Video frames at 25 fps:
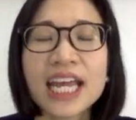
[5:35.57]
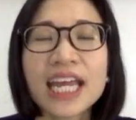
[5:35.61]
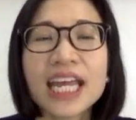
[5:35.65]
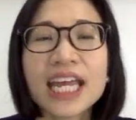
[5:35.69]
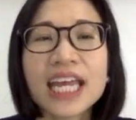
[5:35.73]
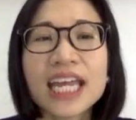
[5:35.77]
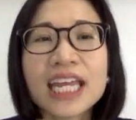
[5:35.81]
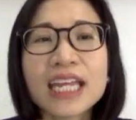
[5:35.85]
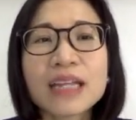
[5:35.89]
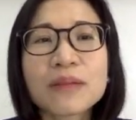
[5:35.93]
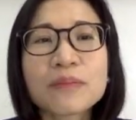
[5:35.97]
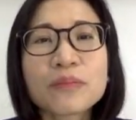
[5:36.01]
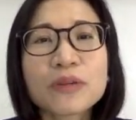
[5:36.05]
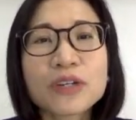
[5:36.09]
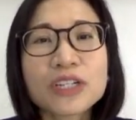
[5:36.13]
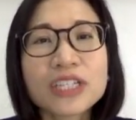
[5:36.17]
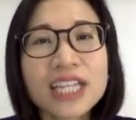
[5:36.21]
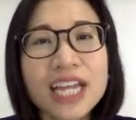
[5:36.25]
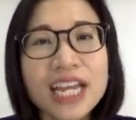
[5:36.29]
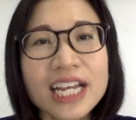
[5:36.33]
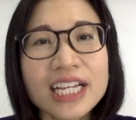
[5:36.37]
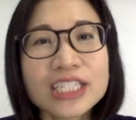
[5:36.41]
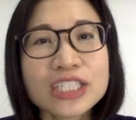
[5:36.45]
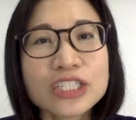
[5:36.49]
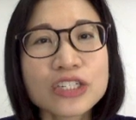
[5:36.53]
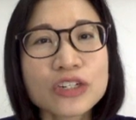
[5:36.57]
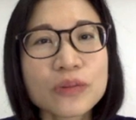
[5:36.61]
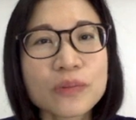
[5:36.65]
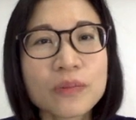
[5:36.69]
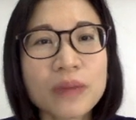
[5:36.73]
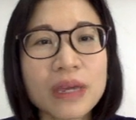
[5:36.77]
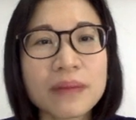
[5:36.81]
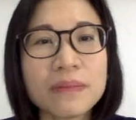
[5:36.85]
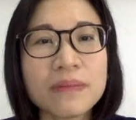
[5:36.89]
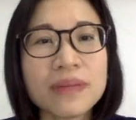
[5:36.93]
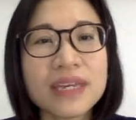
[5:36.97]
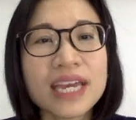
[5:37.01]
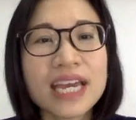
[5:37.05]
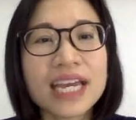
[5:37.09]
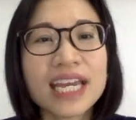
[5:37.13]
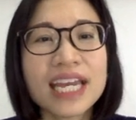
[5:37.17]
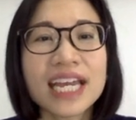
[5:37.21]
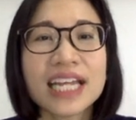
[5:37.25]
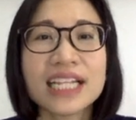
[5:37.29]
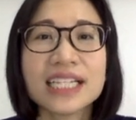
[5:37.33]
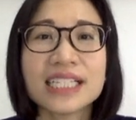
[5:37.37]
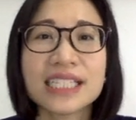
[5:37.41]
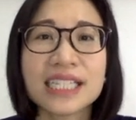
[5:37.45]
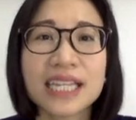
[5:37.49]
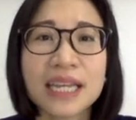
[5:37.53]
It protects your baby
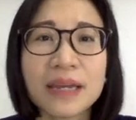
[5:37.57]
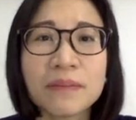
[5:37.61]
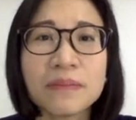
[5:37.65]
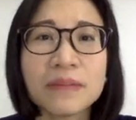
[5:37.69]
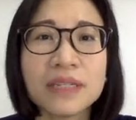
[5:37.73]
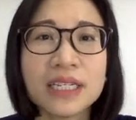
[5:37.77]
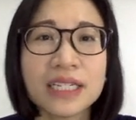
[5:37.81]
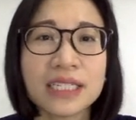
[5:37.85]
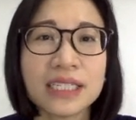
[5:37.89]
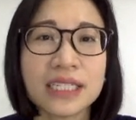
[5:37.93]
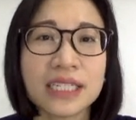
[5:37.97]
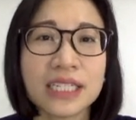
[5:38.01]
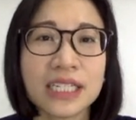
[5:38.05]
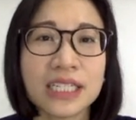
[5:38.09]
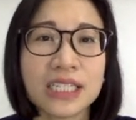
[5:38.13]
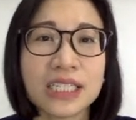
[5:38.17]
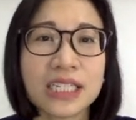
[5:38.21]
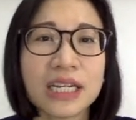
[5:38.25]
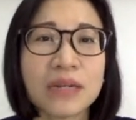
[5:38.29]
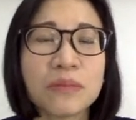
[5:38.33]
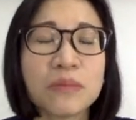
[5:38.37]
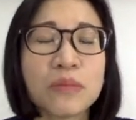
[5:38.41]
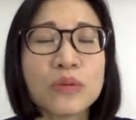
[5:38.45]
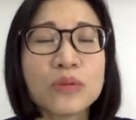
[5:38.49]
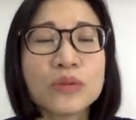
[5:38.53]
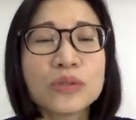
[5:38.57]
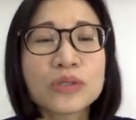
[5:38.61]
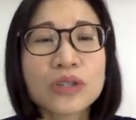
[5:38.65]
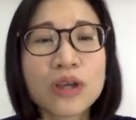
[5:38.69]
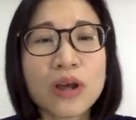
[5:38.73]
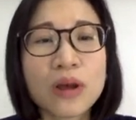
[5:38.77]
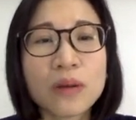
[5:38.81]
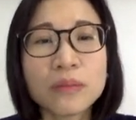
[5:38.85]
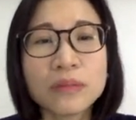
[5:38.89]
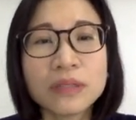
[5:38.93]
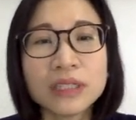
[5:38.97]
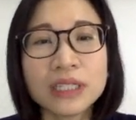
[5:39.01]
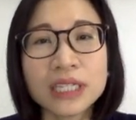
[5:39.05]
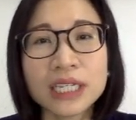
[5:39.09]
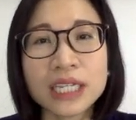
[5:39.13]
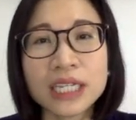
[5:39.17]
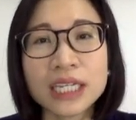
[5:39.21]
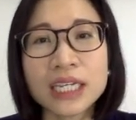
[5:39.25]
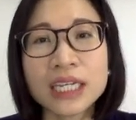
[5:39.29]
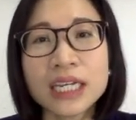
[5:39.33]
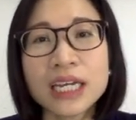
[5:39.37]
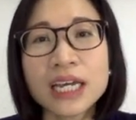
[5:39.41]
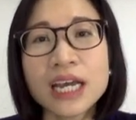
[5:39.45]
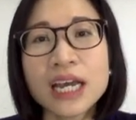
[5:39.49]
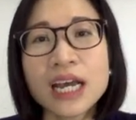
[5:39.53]
against HIB disease and most
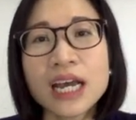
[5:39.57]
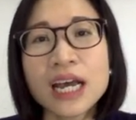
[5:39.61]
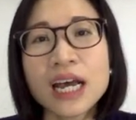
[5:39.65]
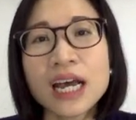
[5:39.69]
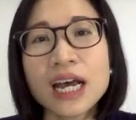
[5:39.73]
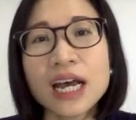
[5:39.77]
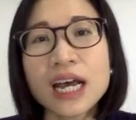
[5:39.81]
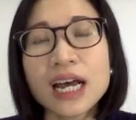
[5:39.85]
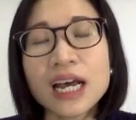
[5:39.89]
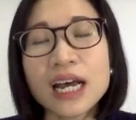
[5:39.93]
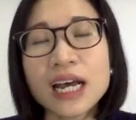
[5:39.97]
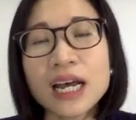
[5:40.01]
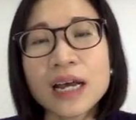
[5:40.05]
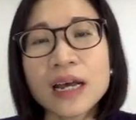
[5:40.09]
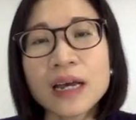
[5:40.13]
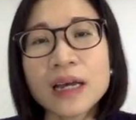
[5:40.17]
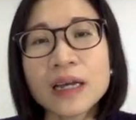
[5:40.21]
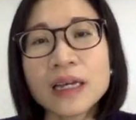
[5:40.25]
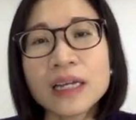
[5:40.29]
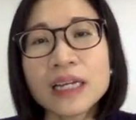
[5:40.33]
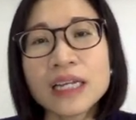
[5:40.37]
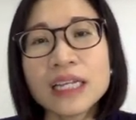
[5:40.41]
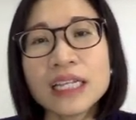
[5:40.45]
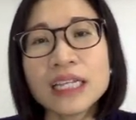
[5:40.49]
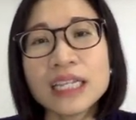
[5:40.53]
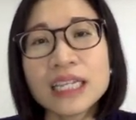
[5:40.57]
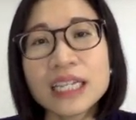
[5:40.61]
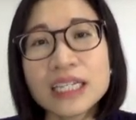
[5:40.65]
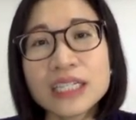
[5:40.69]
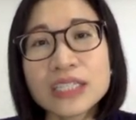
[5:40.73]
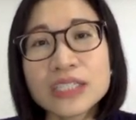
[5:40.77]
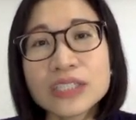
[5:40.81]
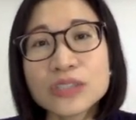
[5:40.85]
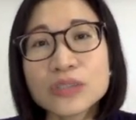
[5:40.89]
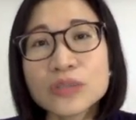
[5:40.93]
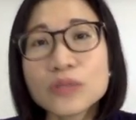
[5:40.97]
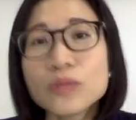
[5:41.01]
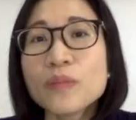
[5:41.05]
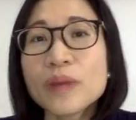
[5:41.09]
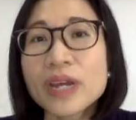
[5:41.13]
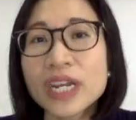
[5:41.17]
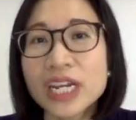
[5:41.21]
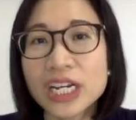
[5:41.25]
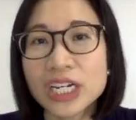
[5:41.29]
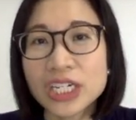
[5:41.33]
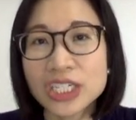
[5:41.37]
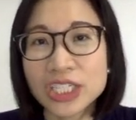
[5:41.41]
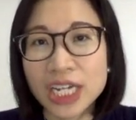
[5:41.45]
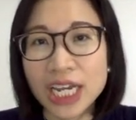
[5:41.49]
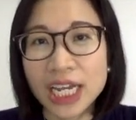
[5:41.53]
commonly leads to
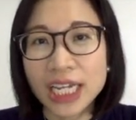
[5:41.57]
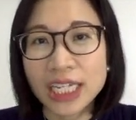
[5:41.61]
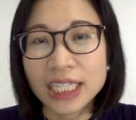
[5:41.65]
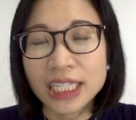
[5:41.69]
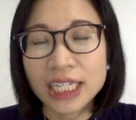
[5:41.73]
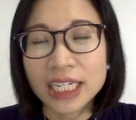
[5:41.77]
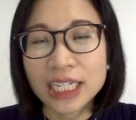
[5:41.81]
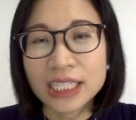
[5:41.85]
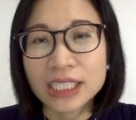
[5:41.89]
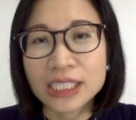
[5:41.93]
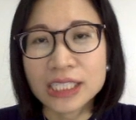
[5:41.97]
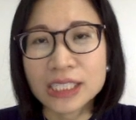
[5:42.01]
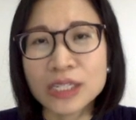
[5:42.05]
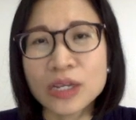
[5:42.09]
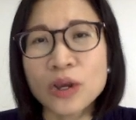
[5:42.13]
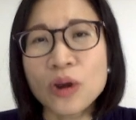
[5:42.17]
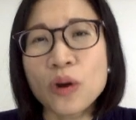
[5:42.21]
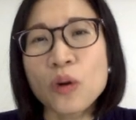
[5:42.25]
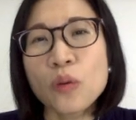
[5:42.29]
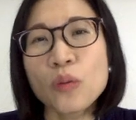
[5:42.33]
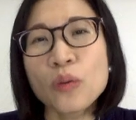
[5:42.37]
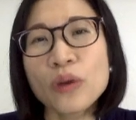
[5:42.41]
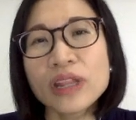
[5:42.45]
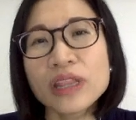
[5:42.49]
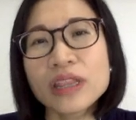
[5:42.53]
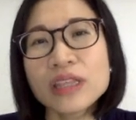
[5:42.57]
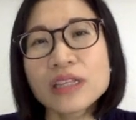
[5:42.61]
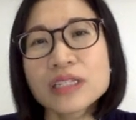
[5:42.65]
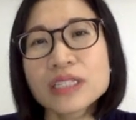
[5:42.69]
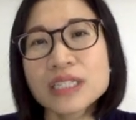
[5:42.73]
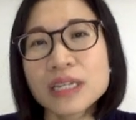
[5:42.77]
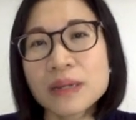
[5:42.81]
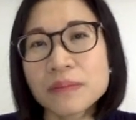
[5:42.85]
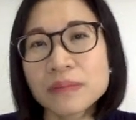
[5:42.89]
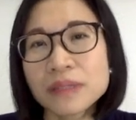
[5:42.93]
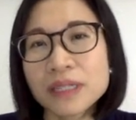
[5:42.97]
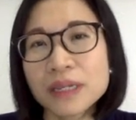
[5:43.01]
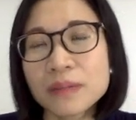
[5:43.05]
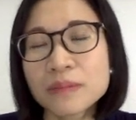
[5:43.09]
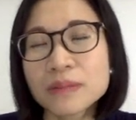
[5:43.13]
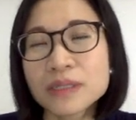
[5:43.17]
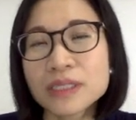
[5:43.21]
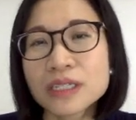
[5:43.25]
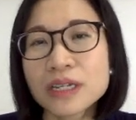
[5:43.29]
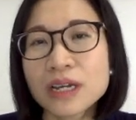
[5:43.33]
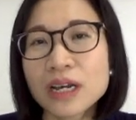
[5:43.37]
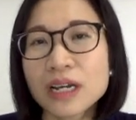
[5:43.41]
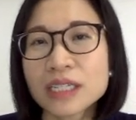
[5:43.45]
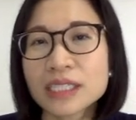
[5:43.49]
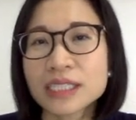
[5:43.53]
meningitis, with symptoms
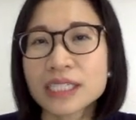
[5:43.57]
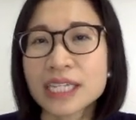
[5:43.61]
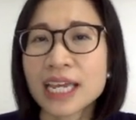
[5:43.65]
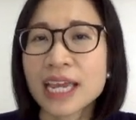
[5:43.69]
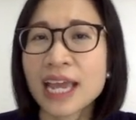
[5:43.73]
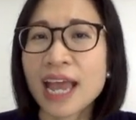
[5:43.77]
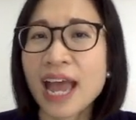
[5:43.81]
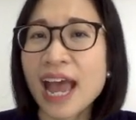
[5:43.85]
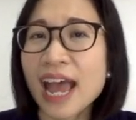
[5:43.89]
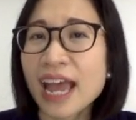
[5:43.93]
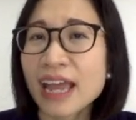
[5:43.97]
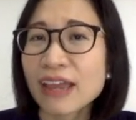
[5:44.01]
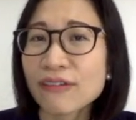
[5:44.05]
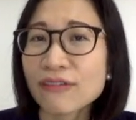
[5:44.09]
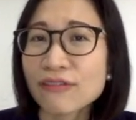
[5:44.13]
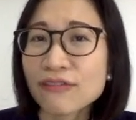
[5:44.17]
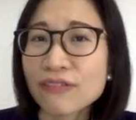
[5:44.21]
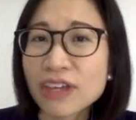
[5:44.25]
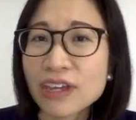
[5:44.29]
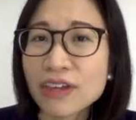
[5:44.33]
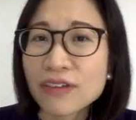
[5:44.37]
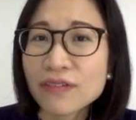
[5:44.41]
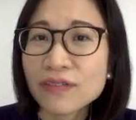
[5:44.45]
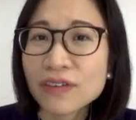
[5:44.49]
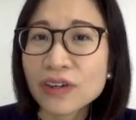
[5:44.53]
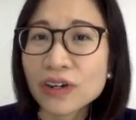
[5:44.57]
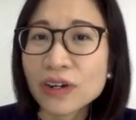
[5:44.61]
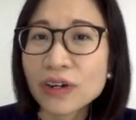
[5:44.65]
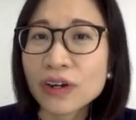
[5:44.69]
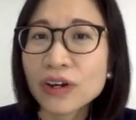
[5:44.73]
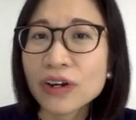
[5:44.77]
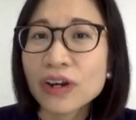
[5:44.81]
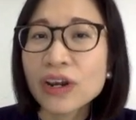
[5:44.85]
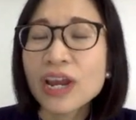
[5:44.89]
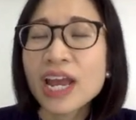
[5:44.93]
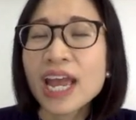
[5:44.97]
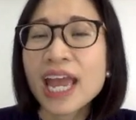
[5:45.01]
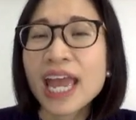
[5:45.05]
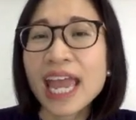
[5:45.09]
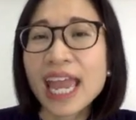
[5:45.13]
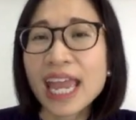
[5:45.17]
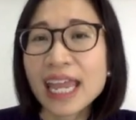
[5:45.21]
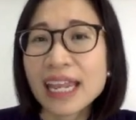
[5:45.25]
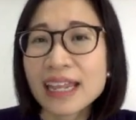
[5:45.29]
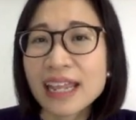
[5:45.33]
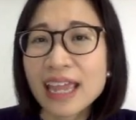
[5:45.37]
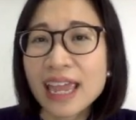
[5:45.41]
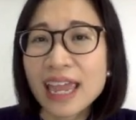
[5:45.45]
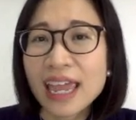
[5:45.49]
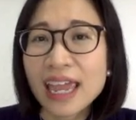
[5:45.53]
causing high fever,
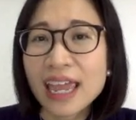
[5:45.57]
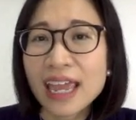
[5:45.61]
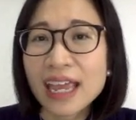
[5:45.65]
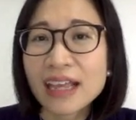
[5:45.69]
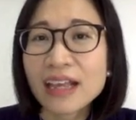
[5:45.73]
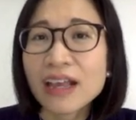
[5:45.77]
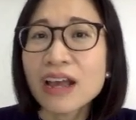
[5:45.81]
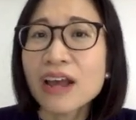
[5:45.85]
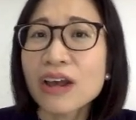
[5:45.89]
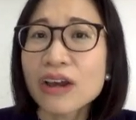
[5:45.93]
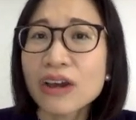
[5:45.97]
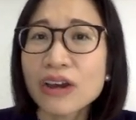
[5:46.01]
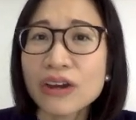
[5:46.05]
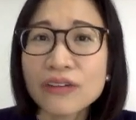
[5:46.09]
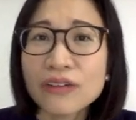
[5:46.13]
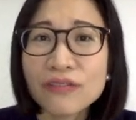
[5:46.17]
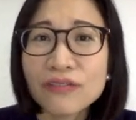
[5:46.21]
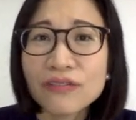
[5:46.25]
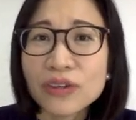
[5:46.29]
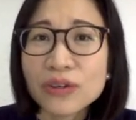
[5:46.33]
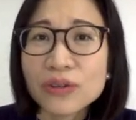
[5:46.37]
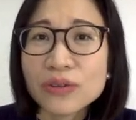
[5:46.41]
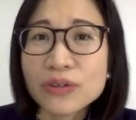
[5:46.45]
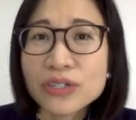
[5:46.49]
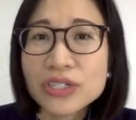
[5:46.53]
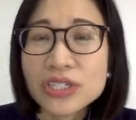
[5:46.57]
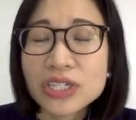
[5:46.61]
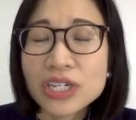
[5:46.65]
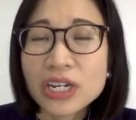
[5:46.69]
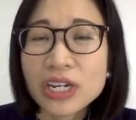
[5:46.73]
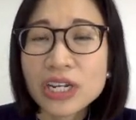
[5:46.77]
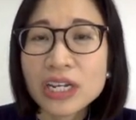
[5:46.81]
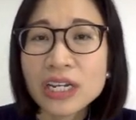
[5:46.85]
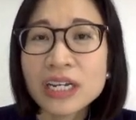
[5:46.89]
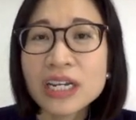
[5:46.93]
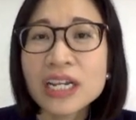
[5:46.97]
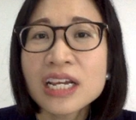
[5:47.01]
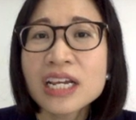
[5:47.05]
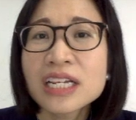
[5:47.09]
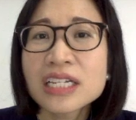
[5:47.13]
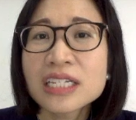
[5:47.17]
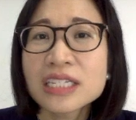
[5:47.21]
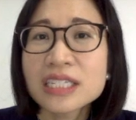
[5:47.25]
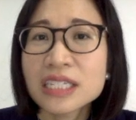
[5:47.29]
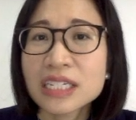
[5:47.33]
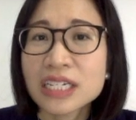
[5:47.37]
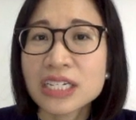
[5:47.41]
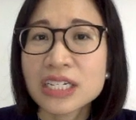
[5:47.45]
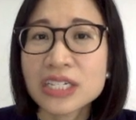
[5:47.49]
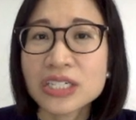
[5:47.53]
headache, confusion,
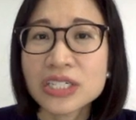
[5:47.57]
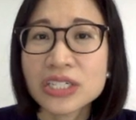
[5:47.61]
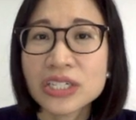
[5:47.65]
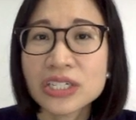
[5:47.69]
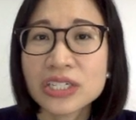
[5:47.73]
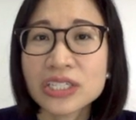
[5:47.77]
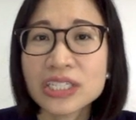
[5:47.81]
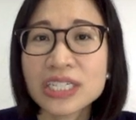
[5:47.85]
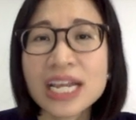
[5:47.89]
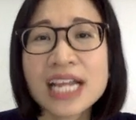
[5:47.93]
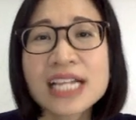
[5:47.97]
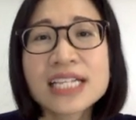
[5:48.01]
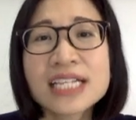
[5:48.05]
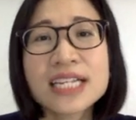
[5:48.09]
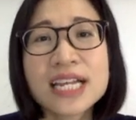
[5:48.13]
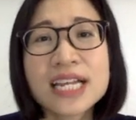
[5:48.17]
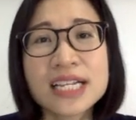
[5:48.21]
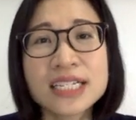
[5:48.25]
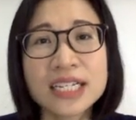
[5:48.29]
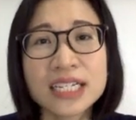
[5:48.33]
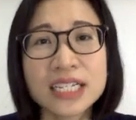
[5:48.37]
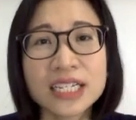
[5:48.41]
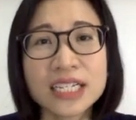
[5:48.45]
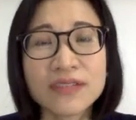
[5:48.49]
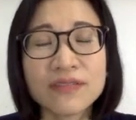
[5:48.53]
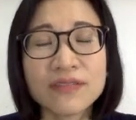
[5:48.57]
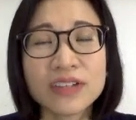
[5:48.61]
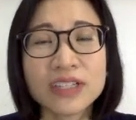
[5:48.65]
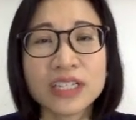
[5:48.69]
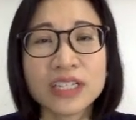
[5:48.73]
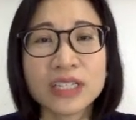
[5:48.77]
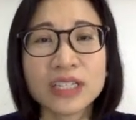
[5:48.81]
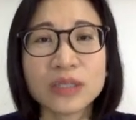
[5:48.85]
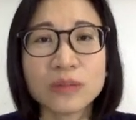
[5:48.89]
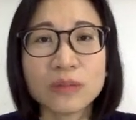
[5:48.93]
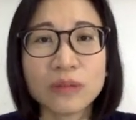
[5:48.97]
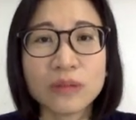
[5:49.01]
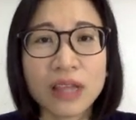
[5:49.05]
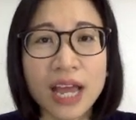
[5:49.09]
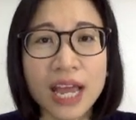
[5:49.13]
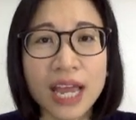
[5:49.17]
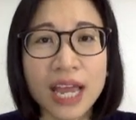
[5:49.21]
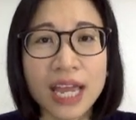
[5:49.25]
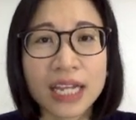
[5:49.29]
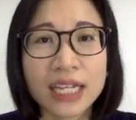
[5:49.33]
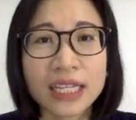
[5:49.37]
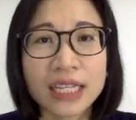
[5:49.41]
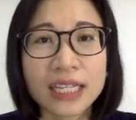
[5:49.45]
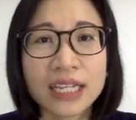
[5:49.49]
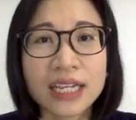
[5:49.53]
seizures, and sensitivity to
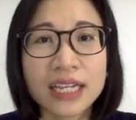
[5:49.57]
light.